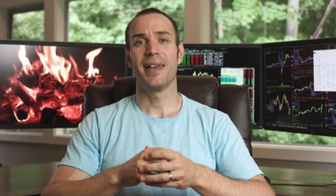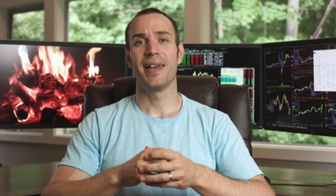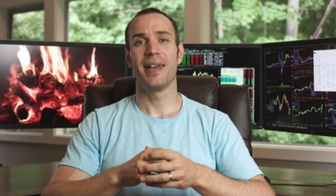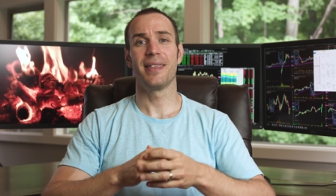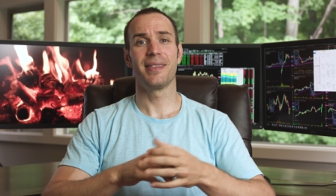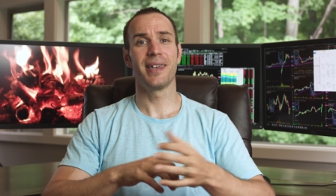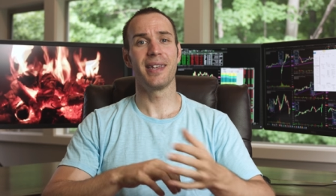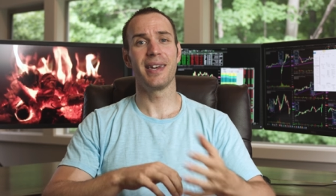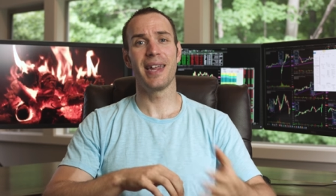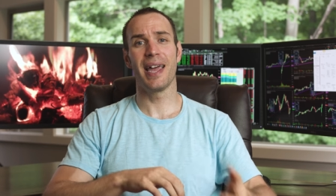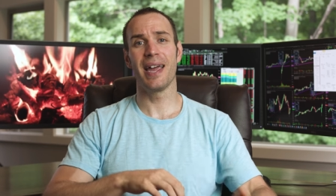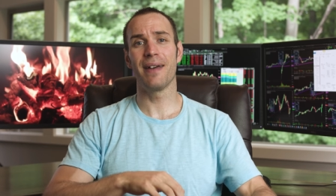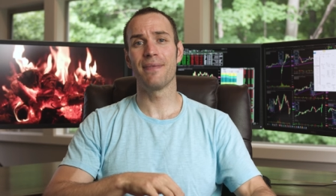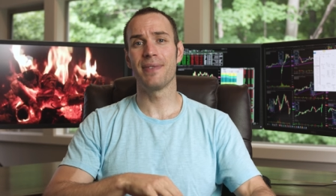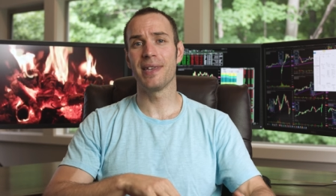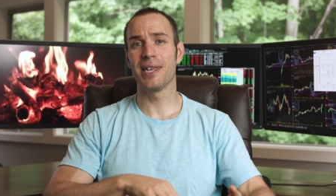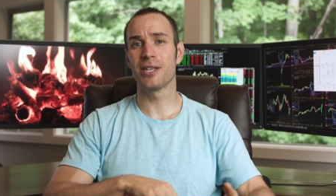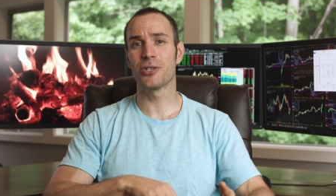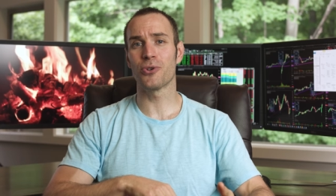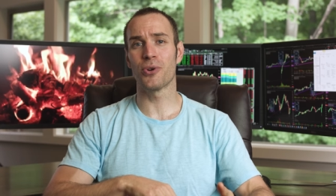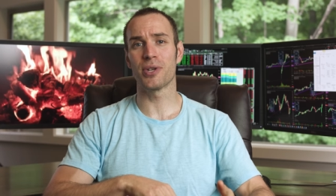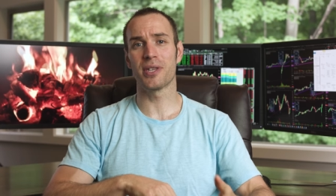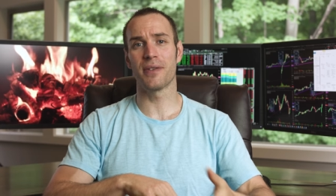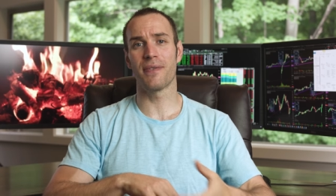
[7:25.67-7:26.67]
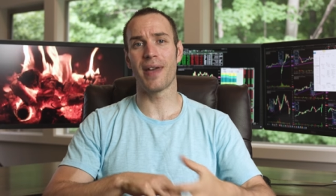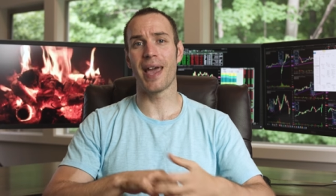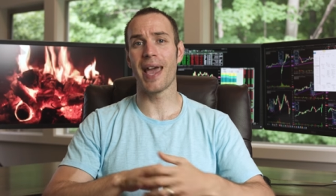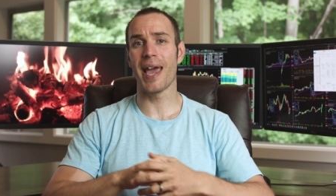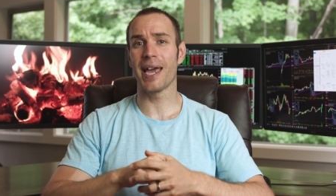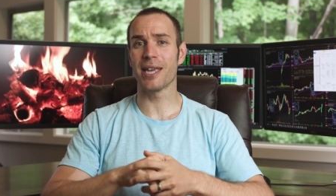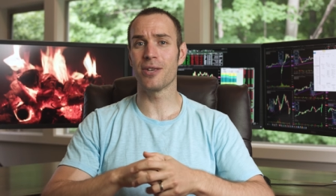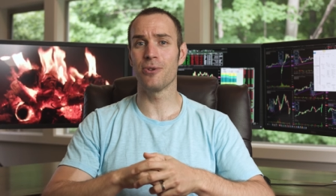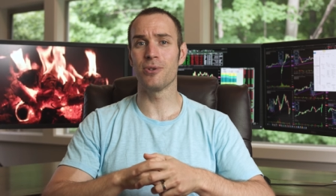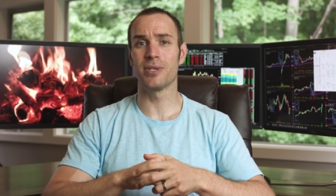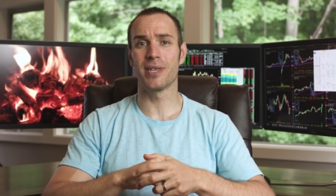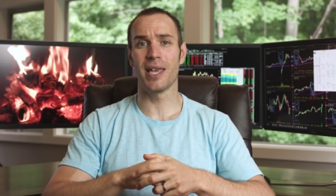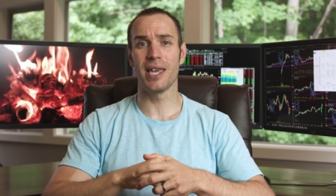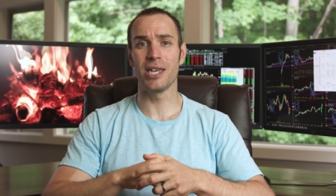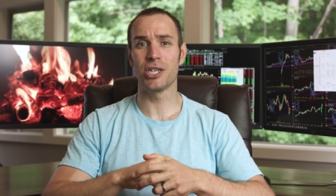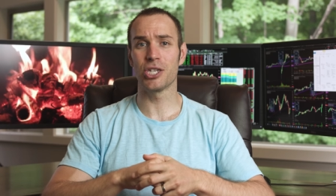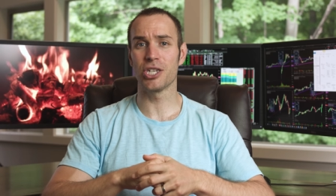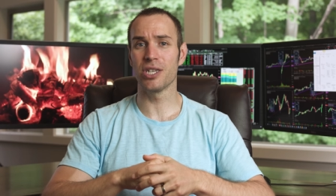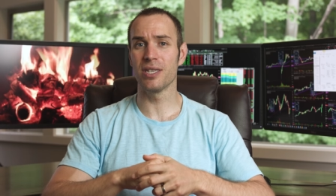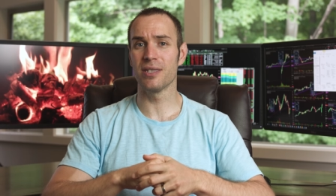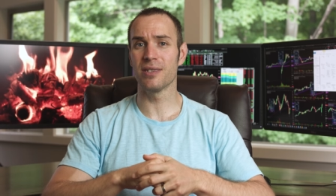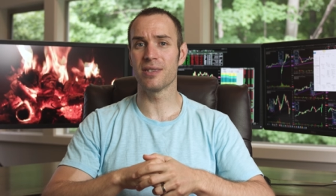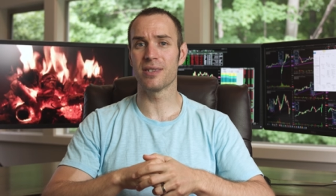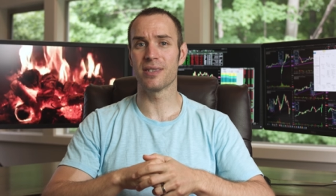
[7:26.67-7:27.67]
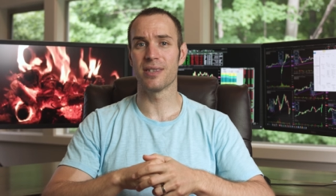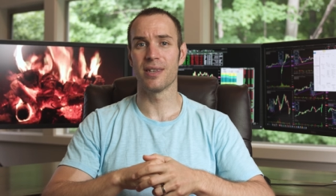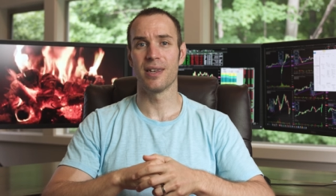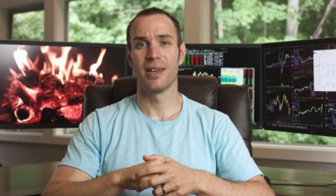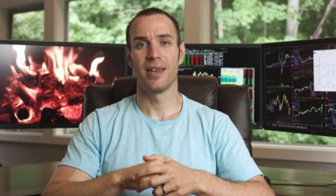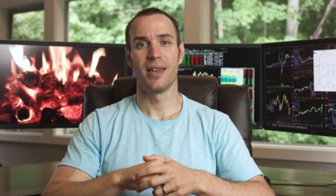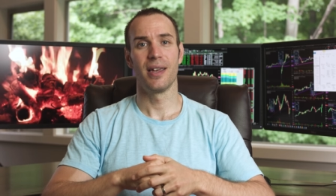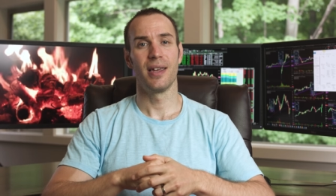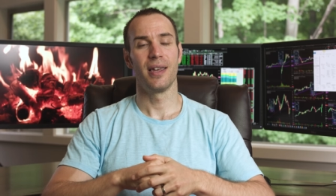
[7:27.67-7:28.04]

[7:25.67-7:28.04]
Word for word: And then to have these sorts of accusations,